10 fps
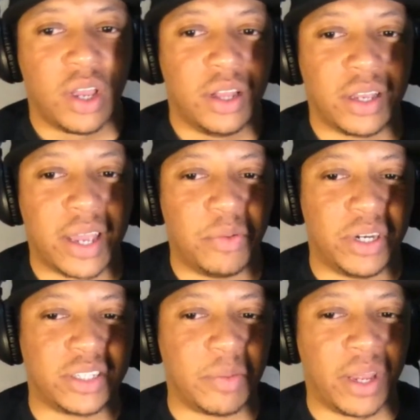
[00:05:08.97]
Look at what
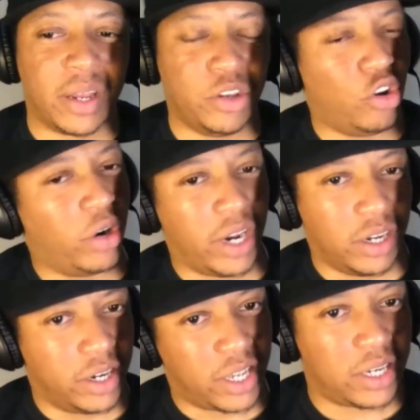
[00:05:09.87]
they say about, you know, they
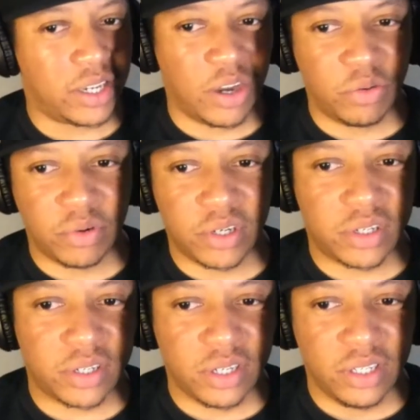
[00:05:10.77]
love to get the GOAT
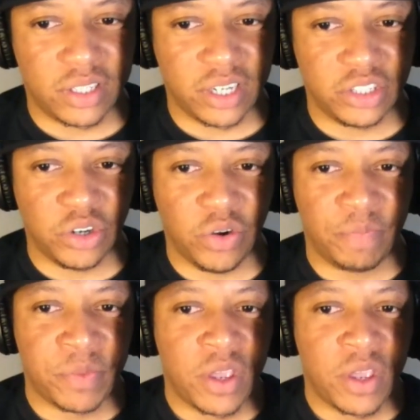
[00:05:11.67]
discussion going.